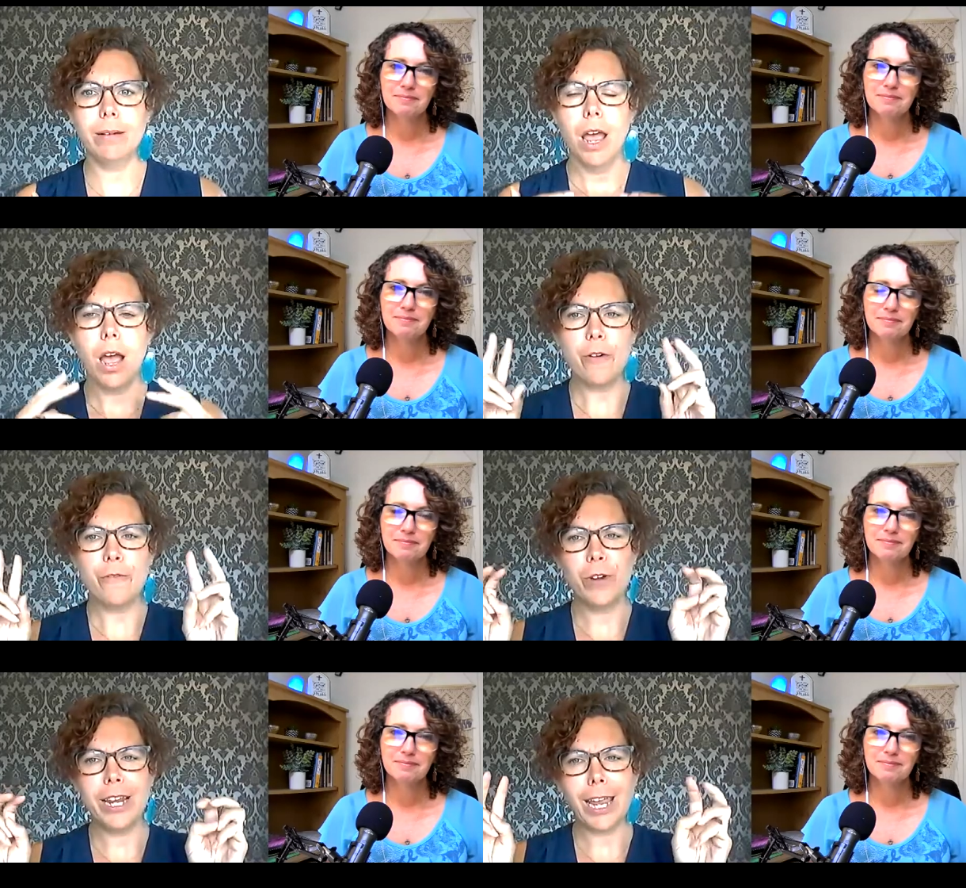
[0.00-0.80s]
Speaker 1: our
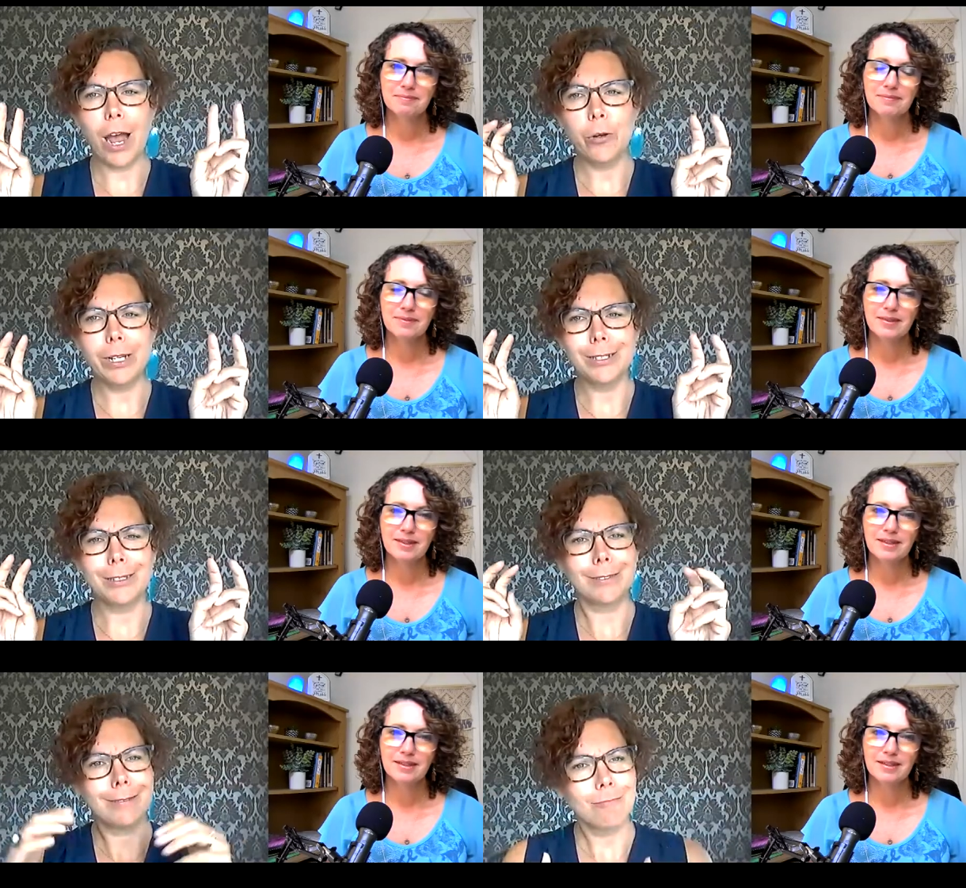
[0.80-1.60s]
freak out
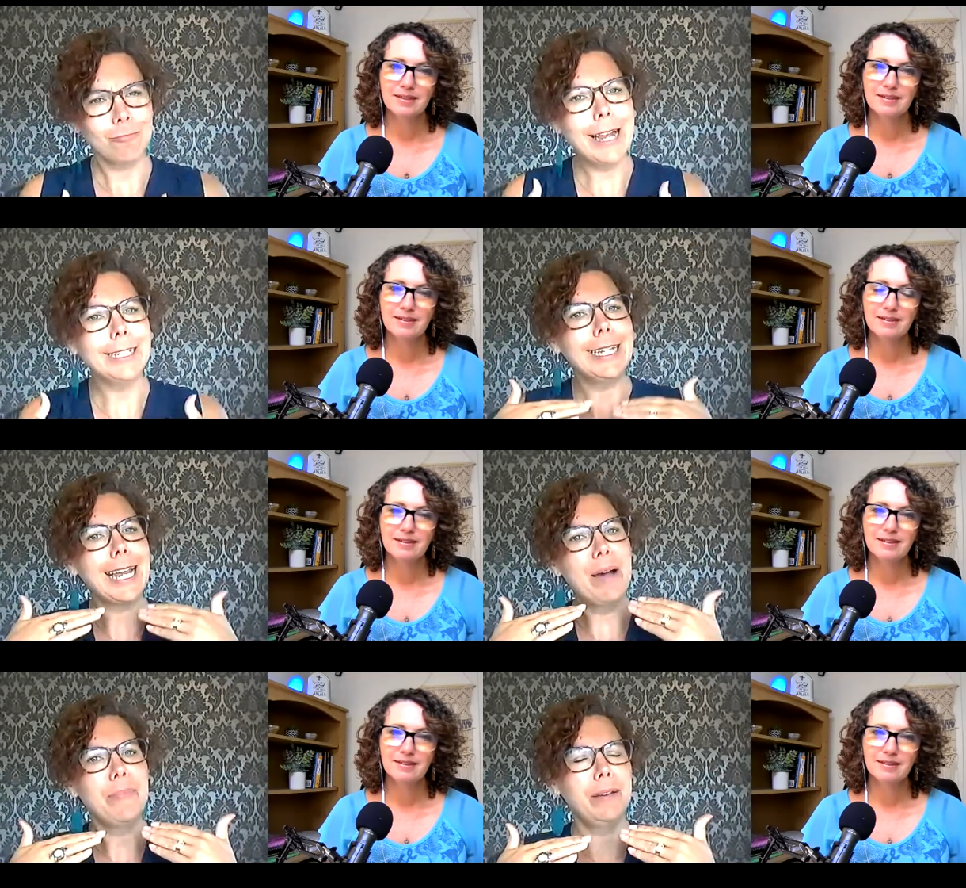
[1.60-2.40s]
is rising
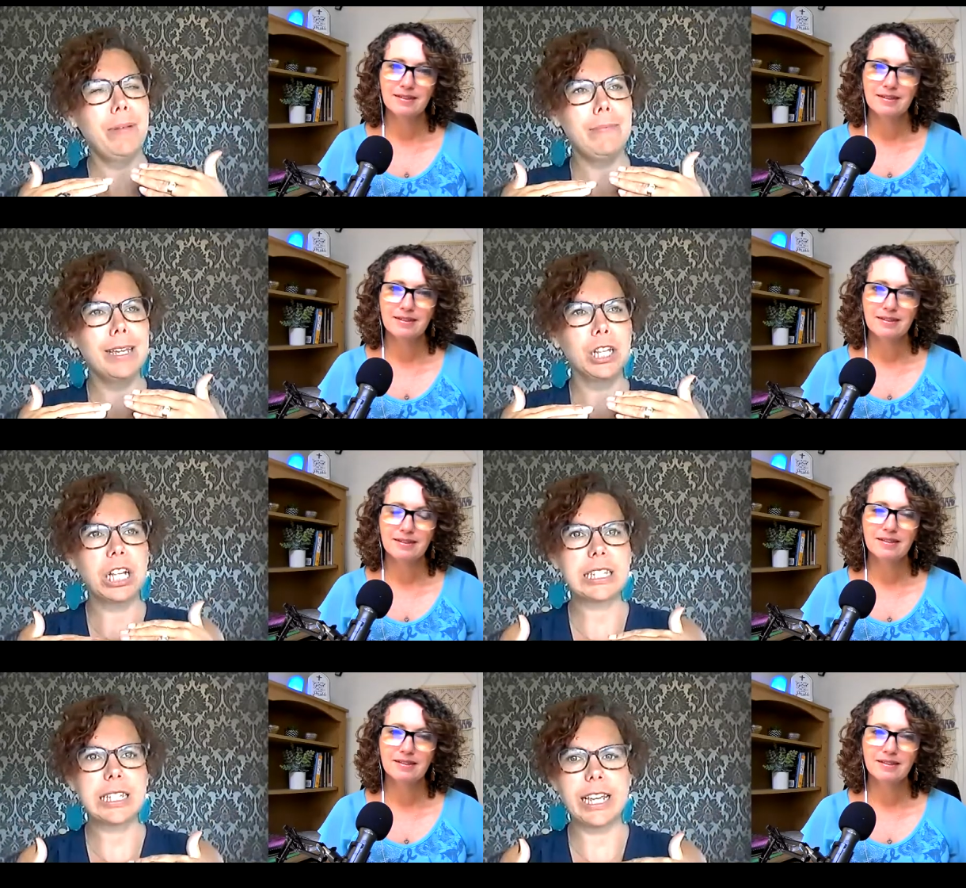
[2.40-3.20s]
up and maybe it
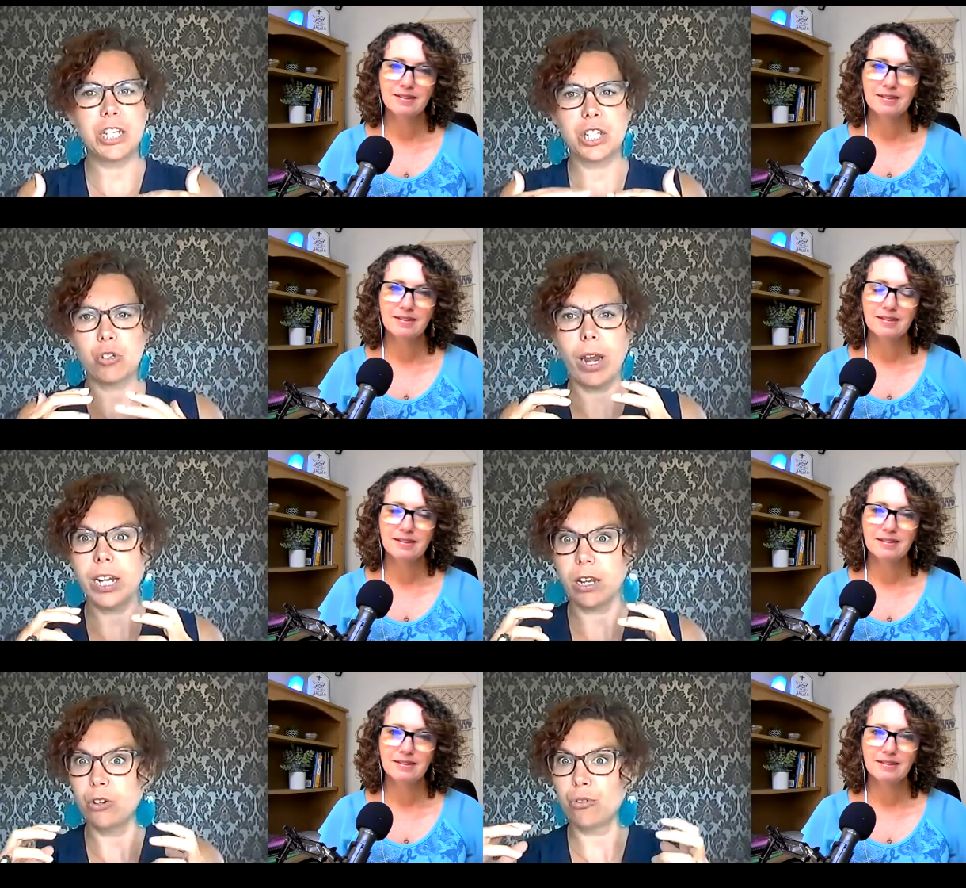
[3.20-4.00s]
looks like just trying to
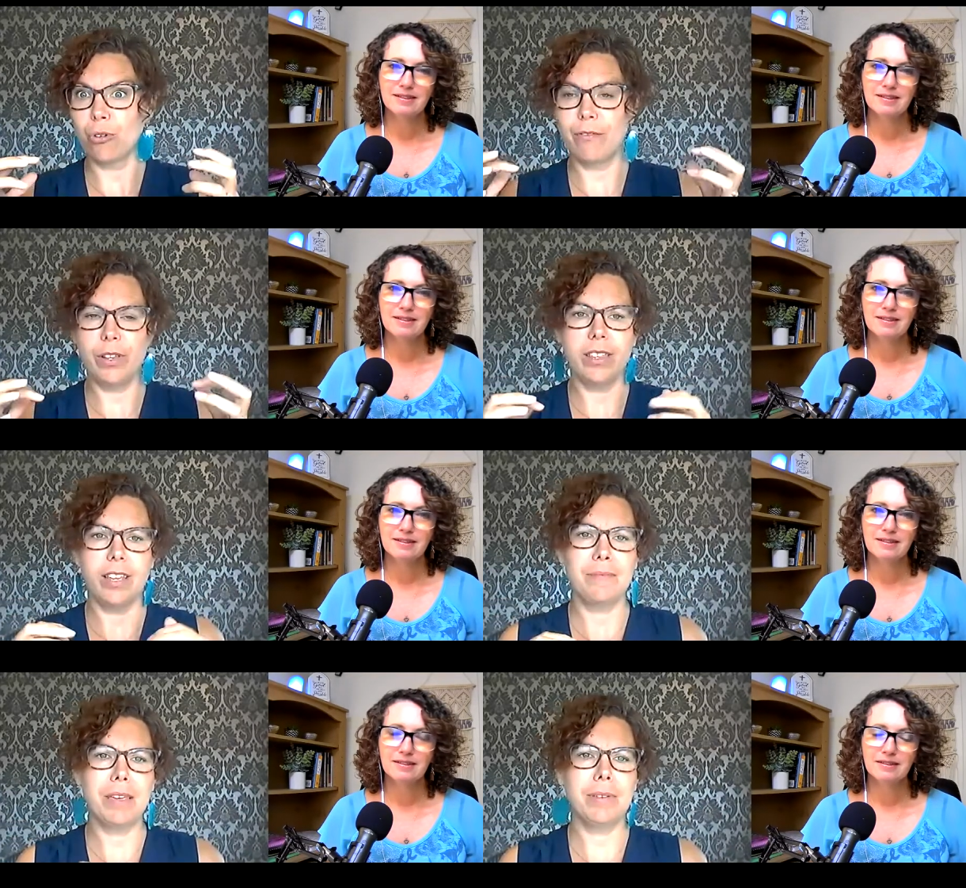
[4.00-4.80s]
control everything
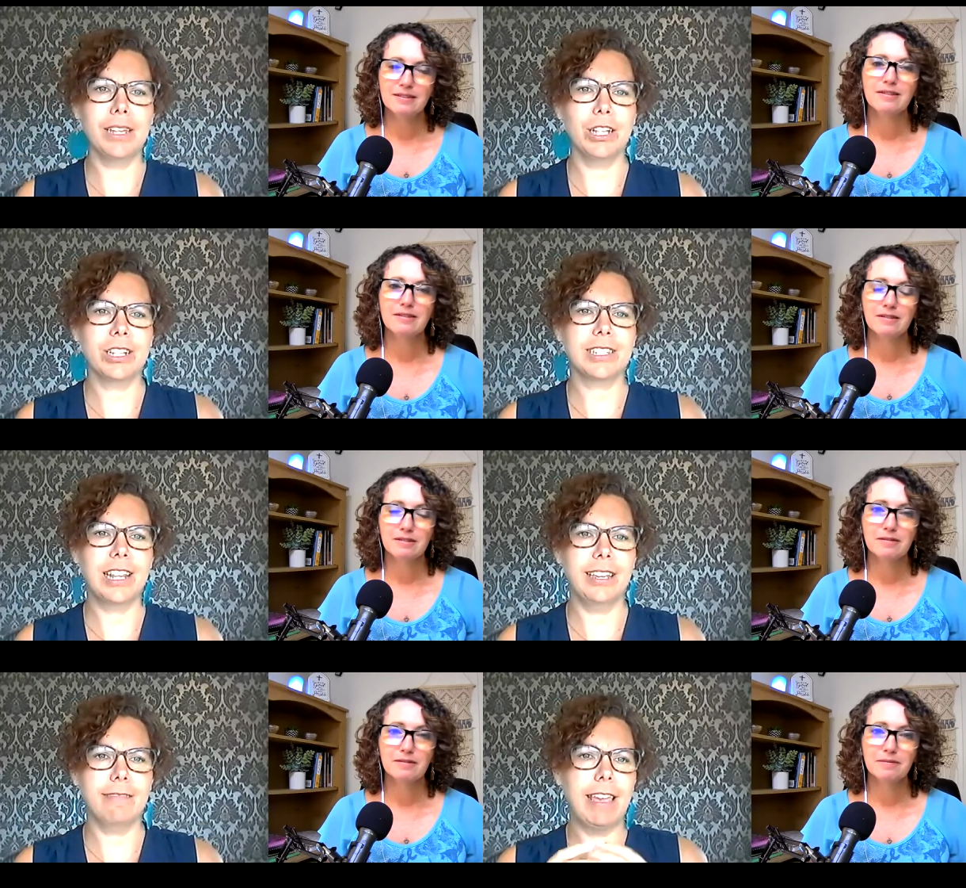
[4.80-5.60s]
maybe it looks
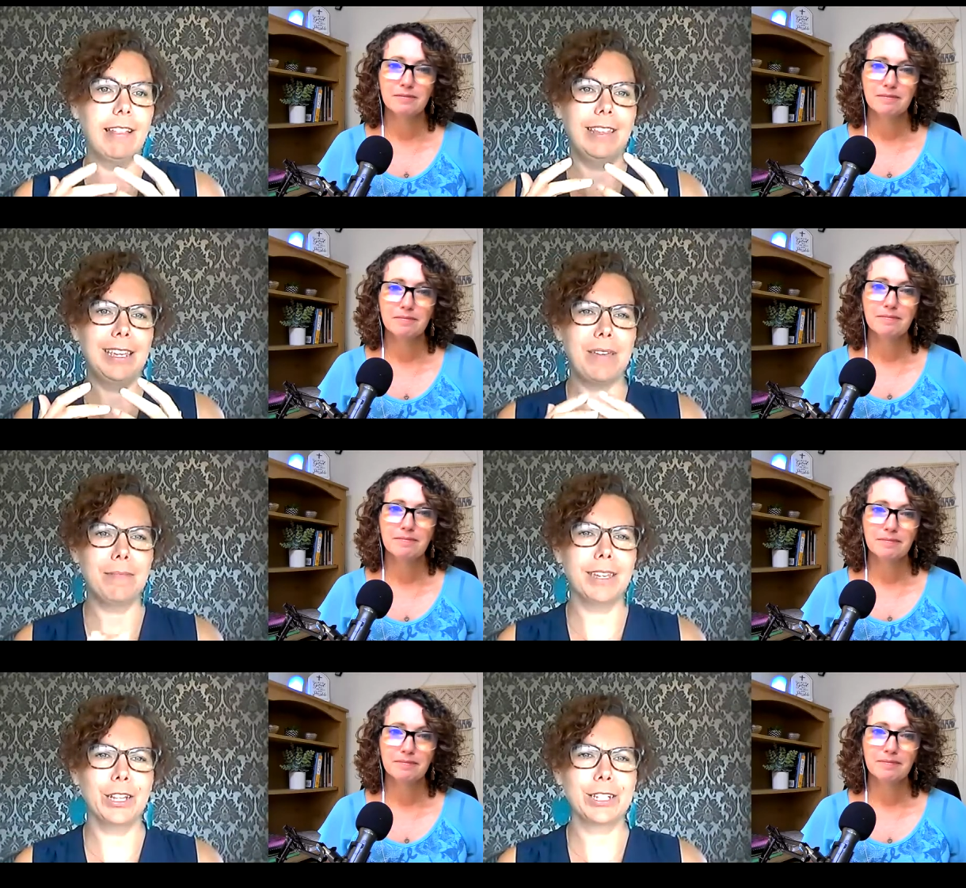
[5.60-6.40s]
like yelling maybe
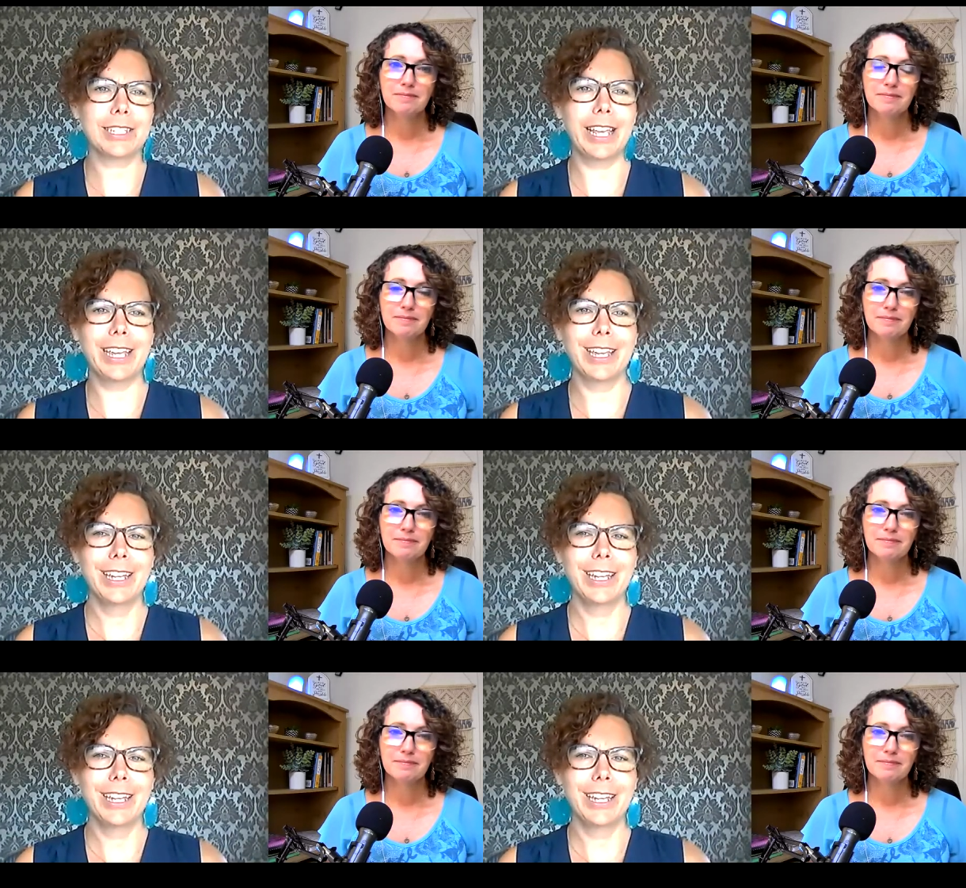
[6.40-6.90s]
it looks like